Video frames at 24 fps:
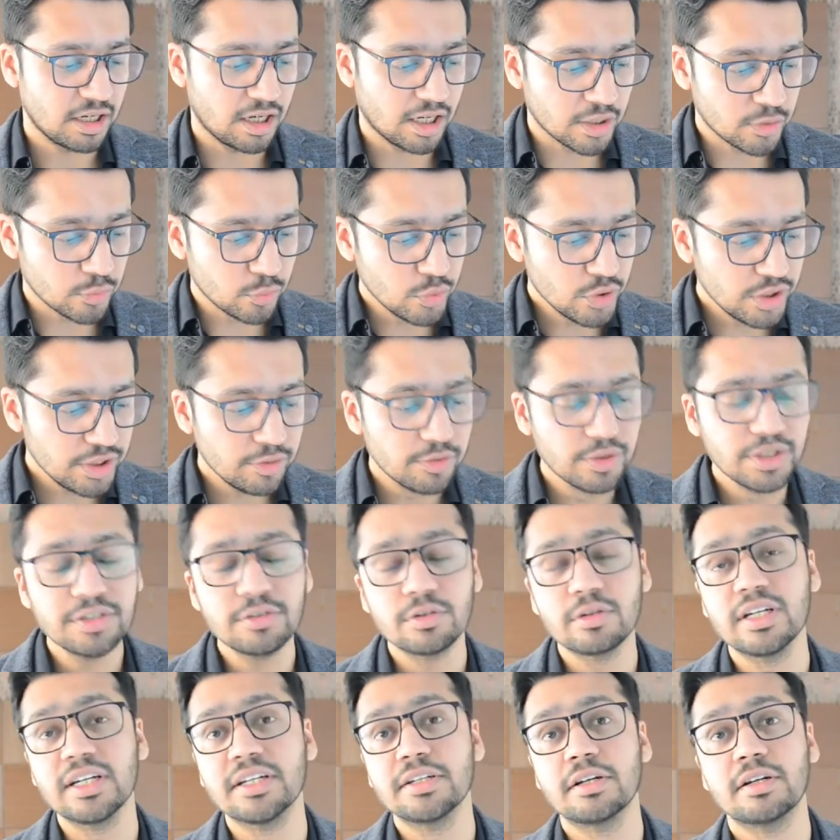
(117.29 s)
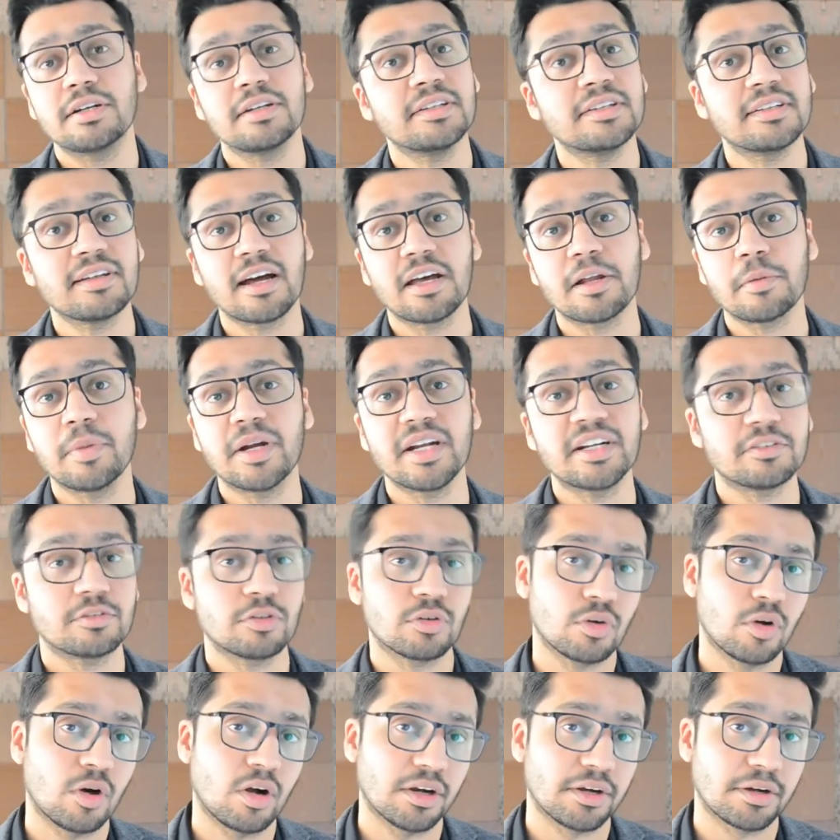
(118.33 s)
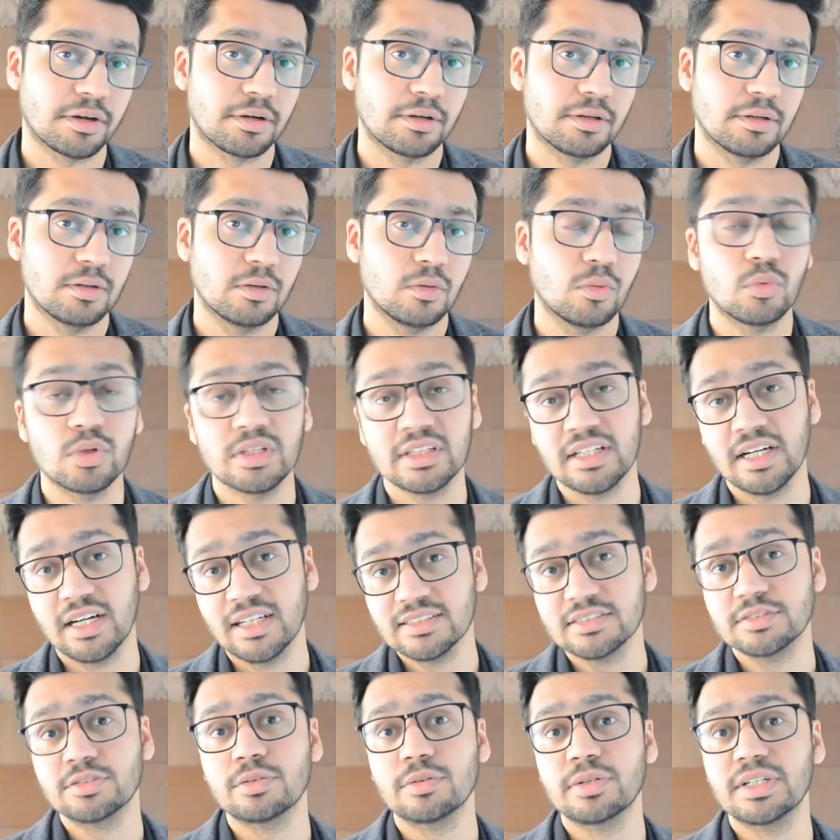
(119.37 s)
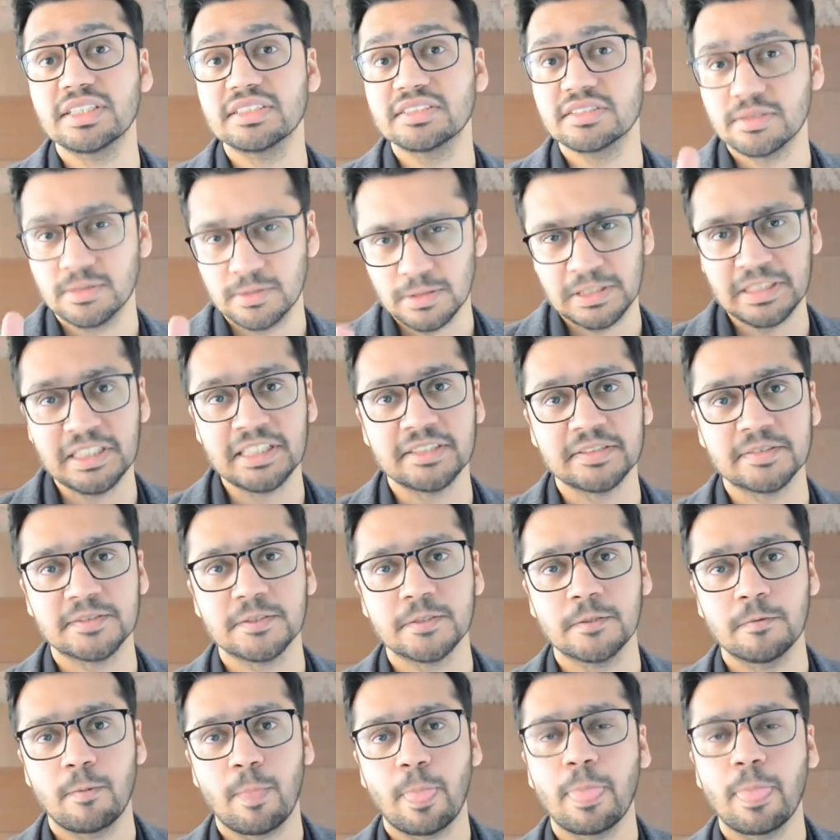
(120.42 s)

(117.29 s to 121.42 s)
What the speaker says: are we going to get our desire bands or not? Well, the answer is yes.